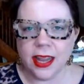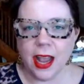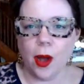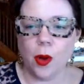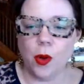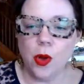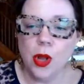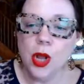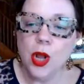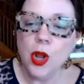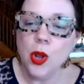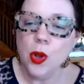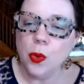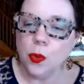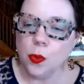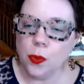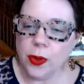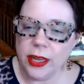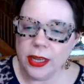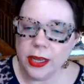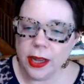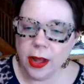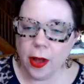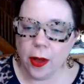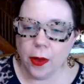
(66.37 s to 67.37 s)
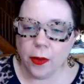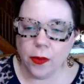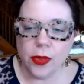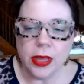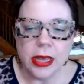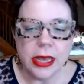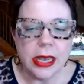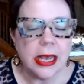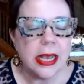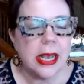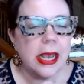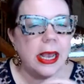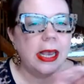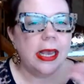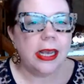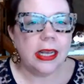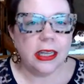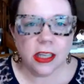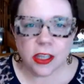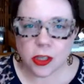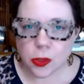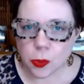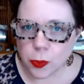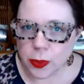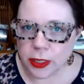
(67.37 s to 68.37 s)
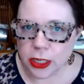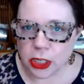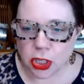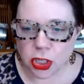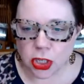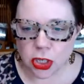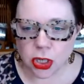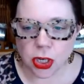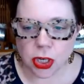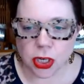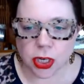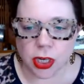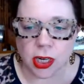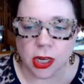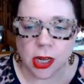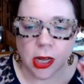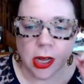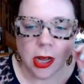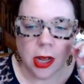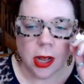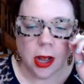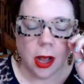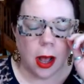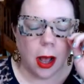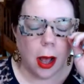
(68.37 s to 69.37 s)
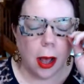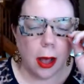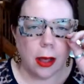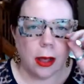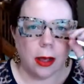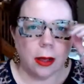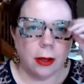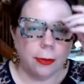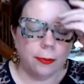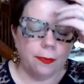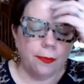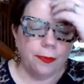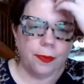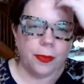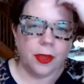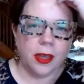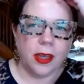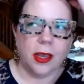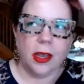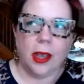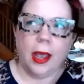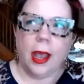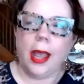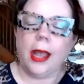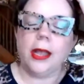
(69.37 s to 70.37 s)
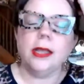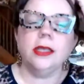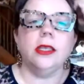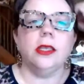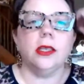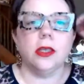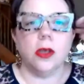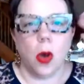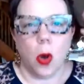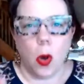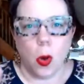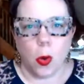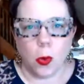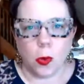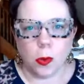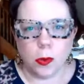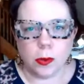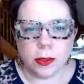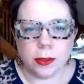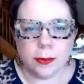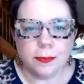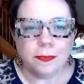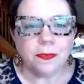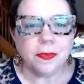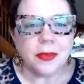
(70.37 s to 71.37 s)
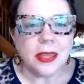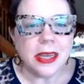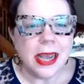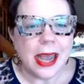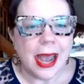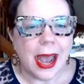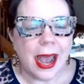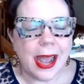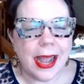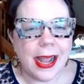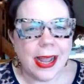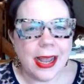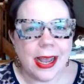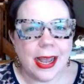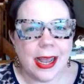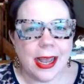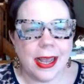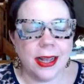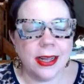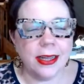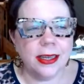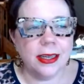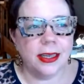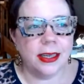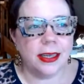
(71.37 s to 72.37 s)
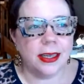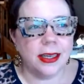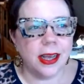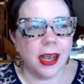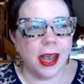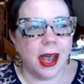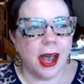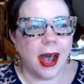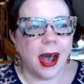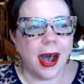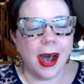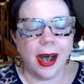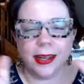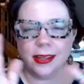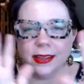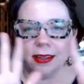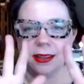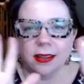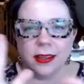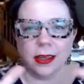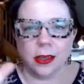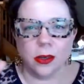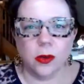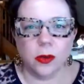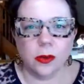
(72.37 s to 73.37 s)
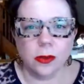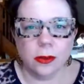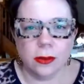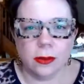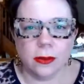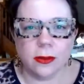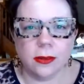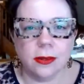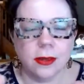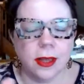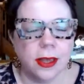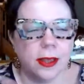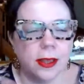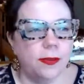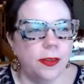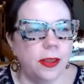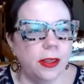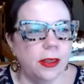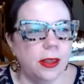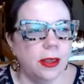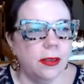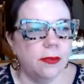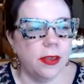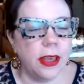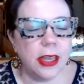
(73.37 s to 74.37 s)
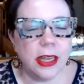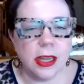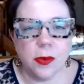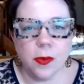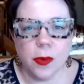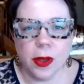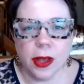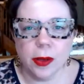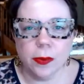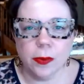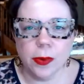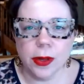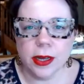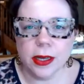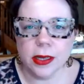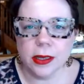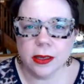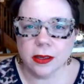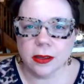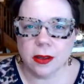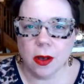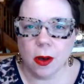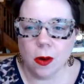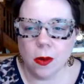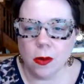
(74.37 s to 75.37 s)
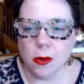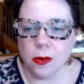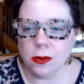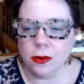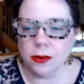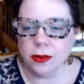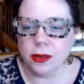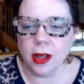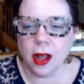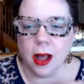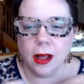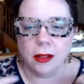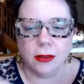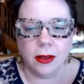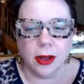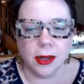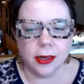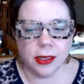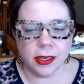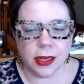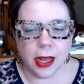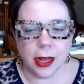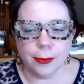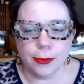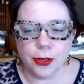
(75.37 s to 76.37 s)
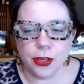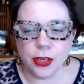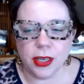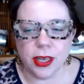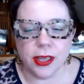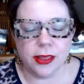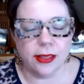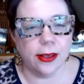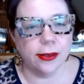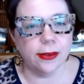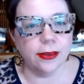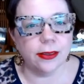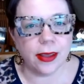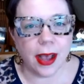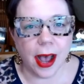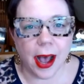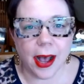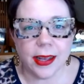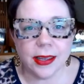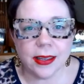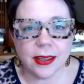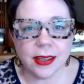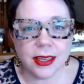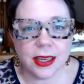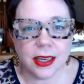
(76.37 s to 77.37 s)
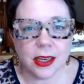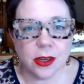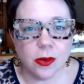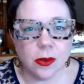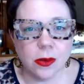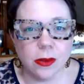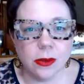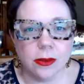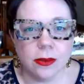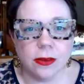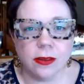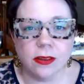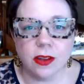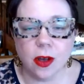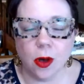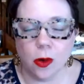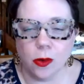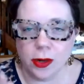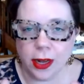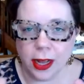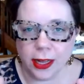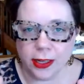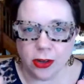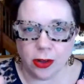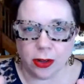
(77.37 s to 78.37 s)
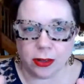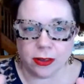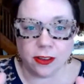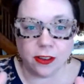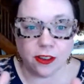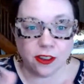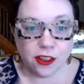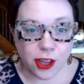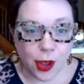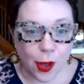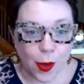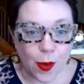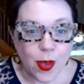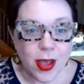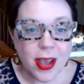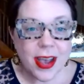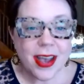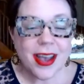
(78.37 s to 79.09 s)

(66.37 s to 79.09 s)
now, we know it's winter. Um, it's cold and icicles. If you live anywhere where it's cold, a lot of times you get those icicles, whole nine yards. So